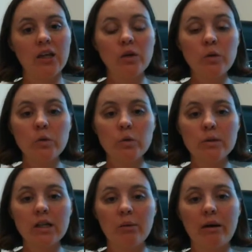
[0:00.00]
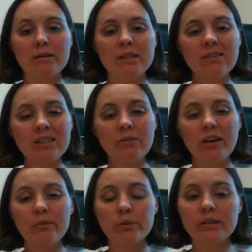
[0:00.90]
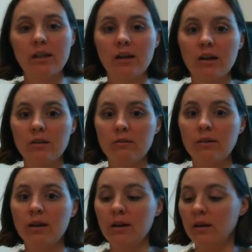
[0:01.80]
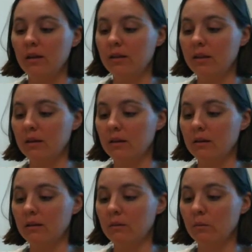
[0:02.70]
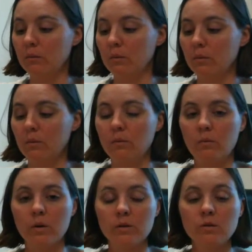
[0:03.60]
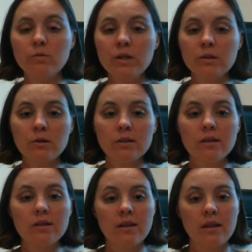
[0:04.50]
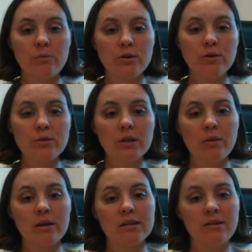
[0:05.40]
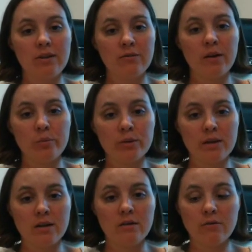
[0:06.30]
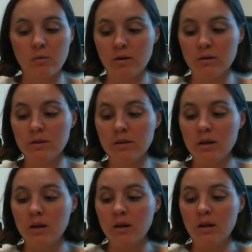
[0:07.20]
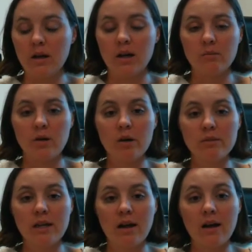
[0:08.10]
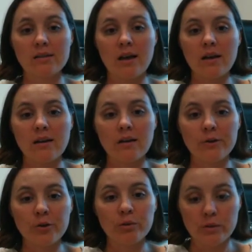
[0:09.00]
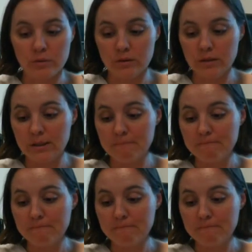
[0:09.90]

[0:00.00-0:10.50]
use about 75% of the world's resources, and they produce about 75% of the world's carbon dioxide and other pollutants.